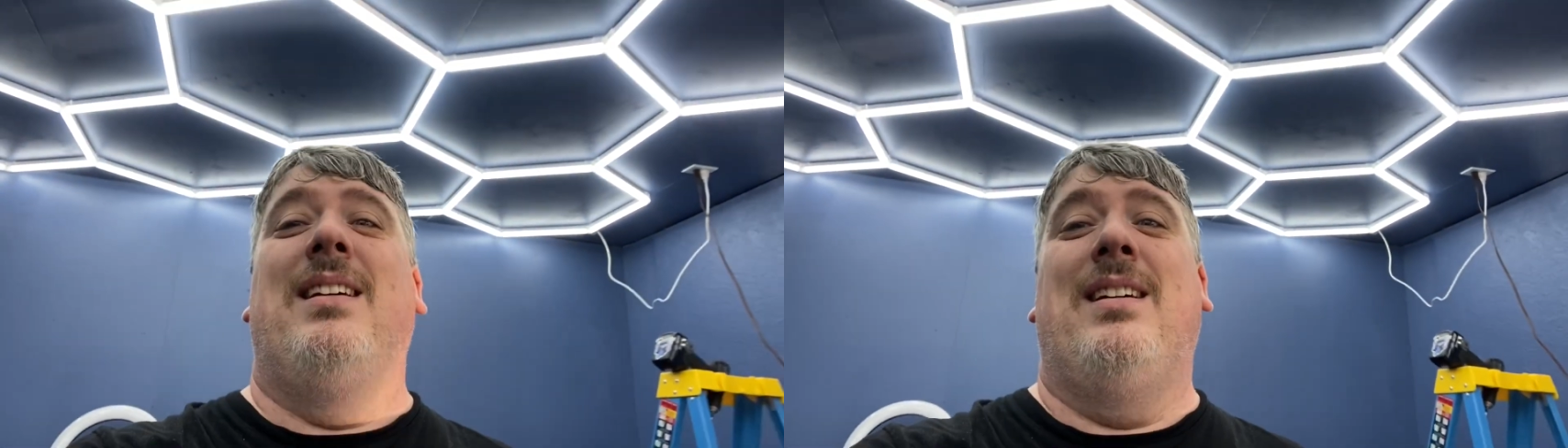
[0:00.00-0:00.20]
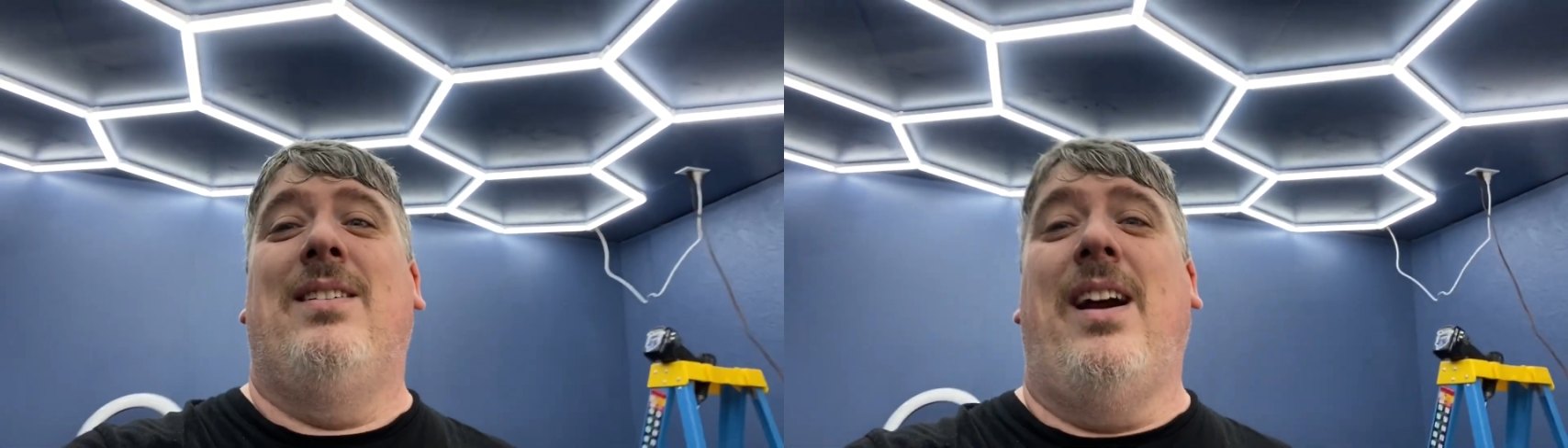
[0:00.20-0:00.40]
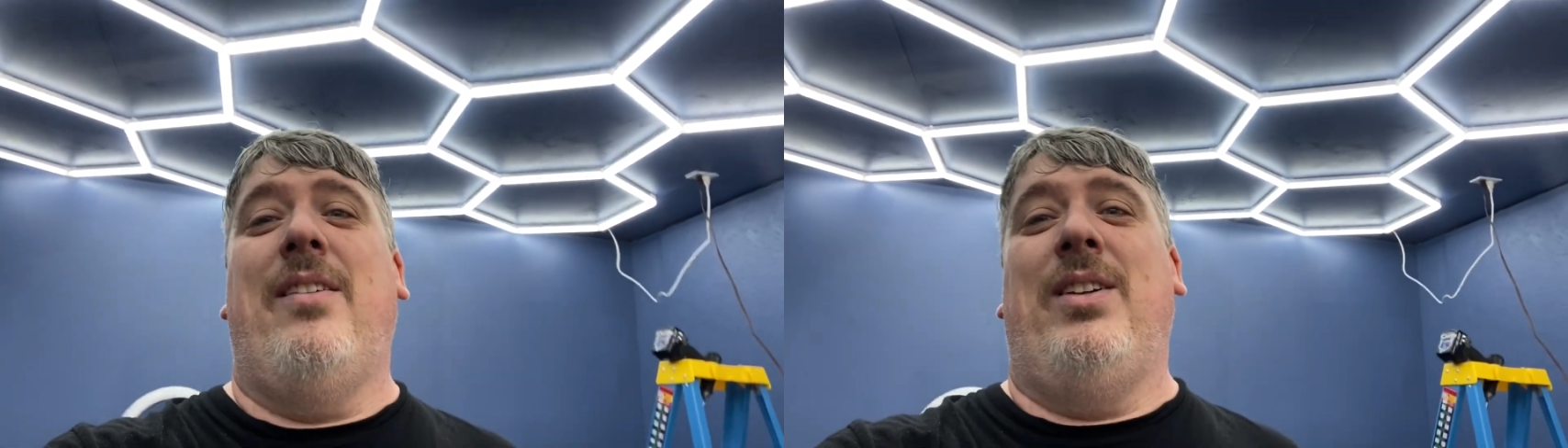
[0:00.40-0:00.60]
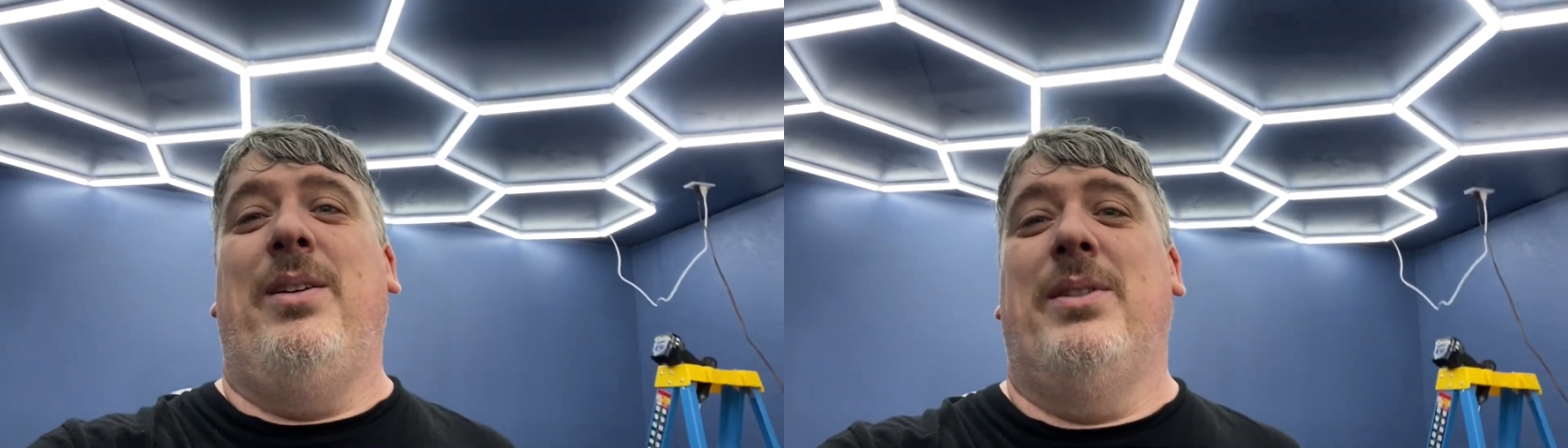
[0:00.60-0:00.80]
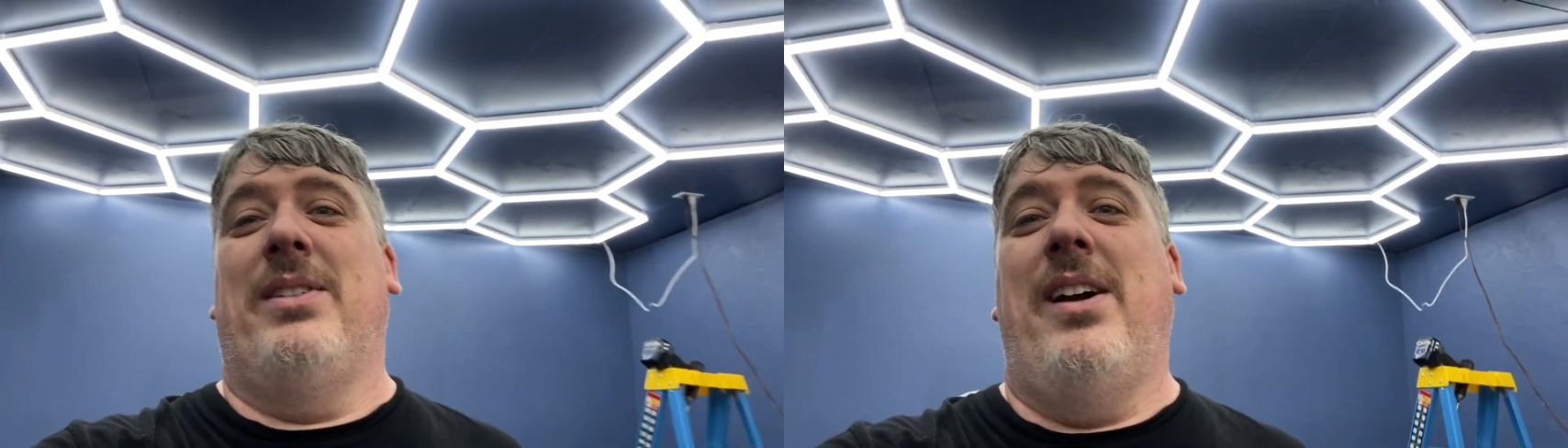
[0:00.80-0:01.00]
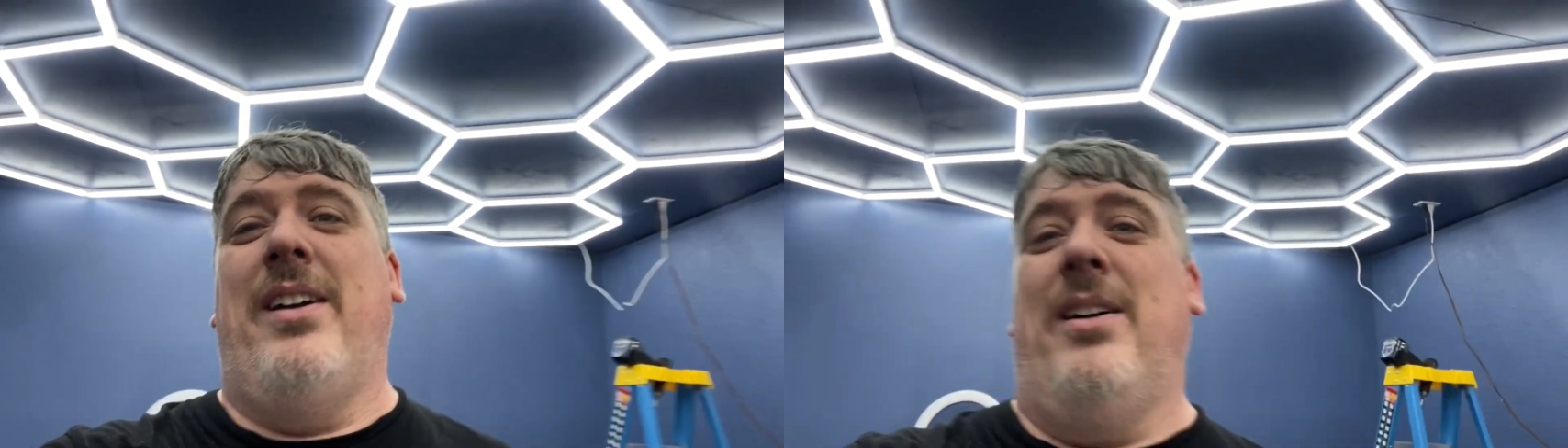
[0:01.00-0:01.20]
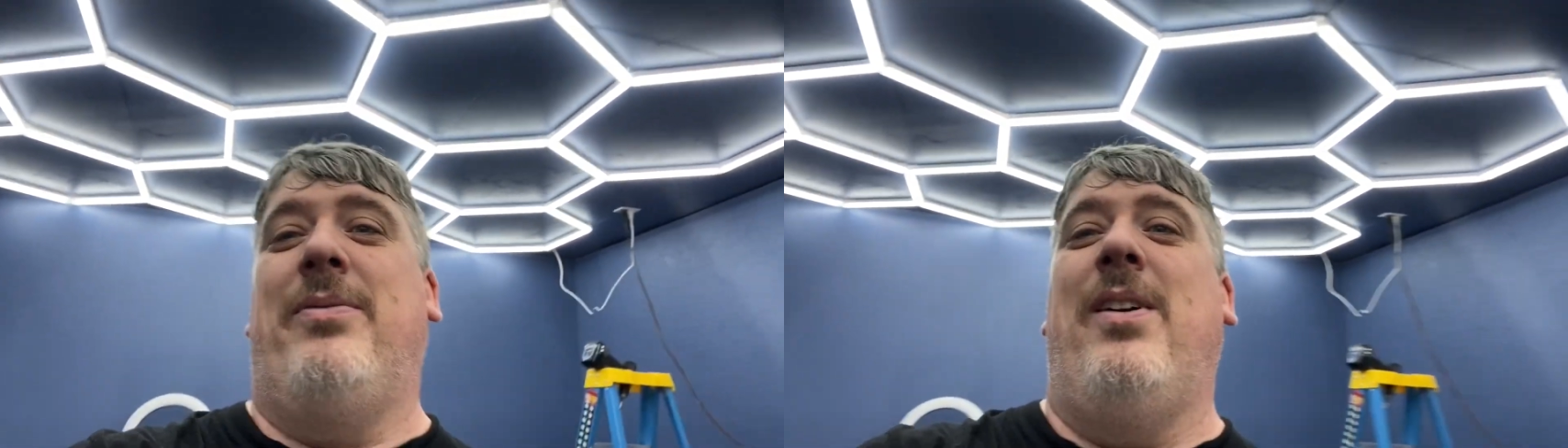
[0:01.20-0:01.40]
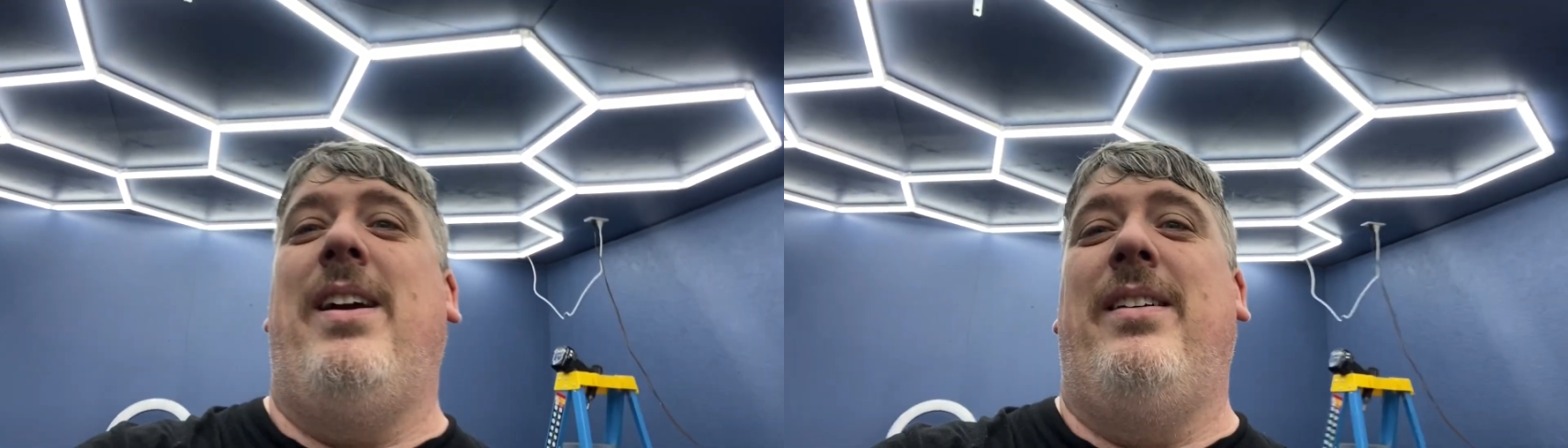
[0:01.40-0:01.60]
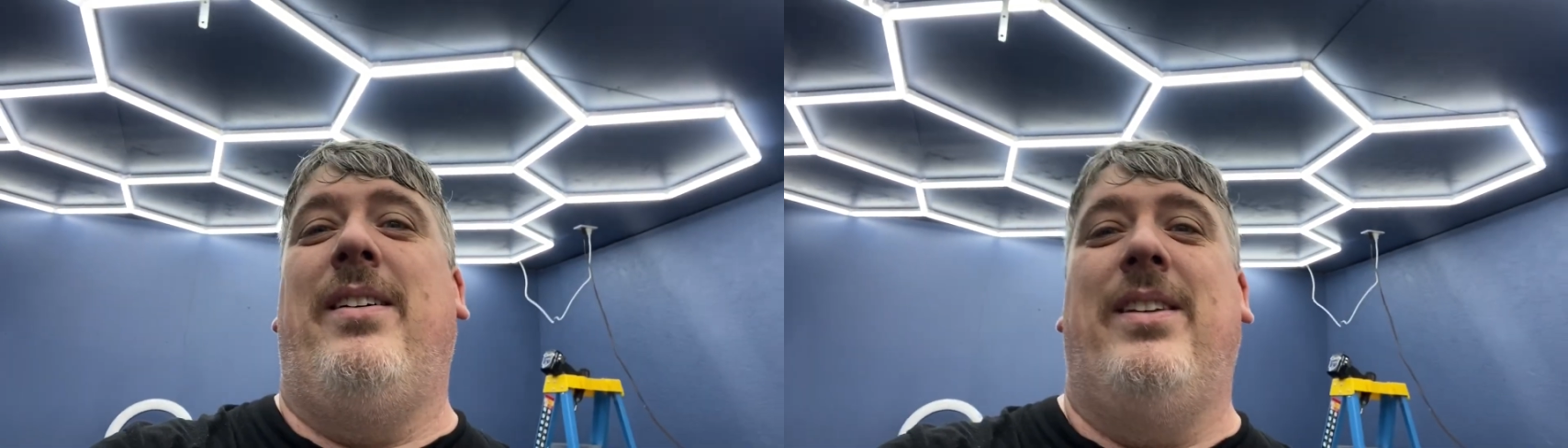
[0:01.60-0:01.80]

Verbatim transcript: gravity was not our friend on